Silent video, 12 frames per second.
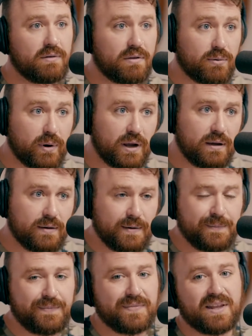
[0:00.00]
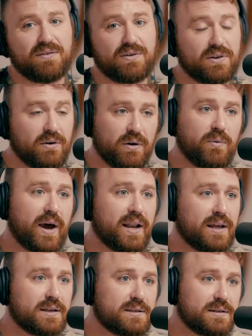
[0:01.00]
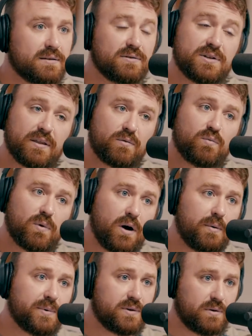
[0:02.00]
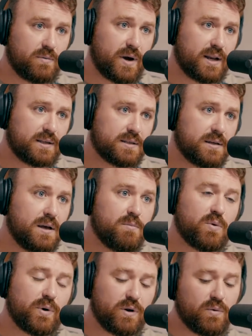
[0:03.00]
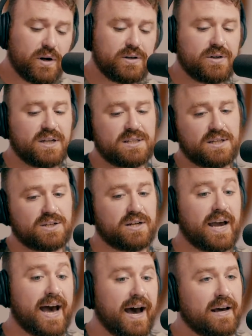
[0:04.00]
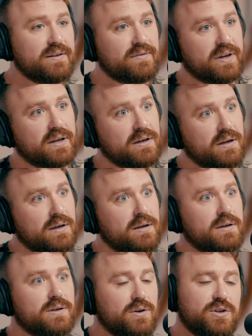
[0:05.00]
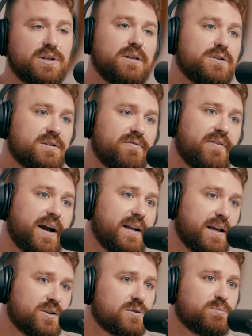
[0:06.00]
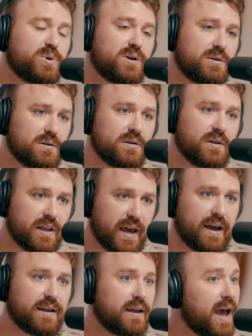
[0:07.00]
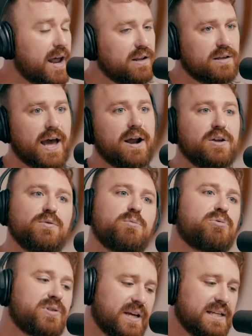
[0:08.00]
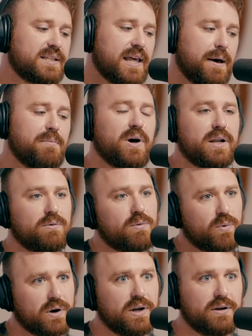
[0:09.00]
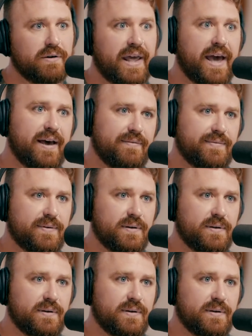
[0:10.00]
Three, if you're doing weddings, there's nothing wrong with doing weddings. But when you want to transition out of it, usually there's a financial burden that how do you how do you replace that money with work you don't have?